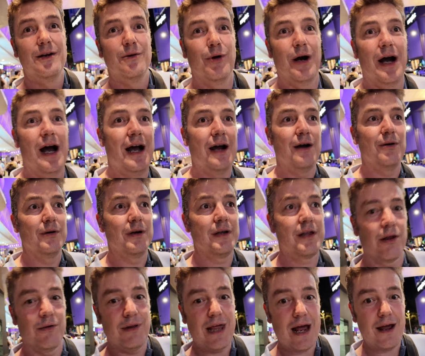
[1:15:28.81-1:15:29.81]
Wow,
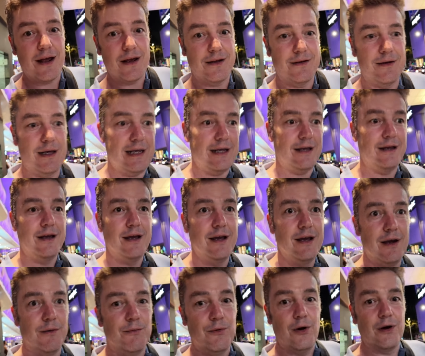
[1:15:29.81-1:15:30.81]
so that
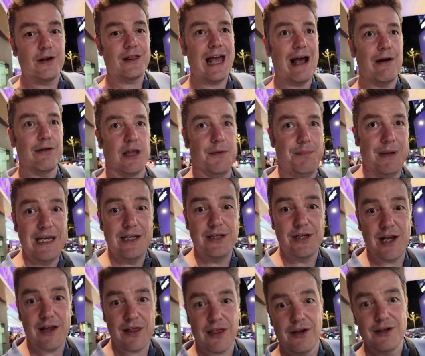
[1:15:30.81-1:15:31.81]
works out to be
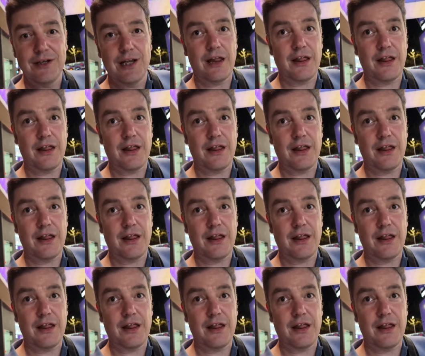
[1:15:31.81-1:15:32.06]
just under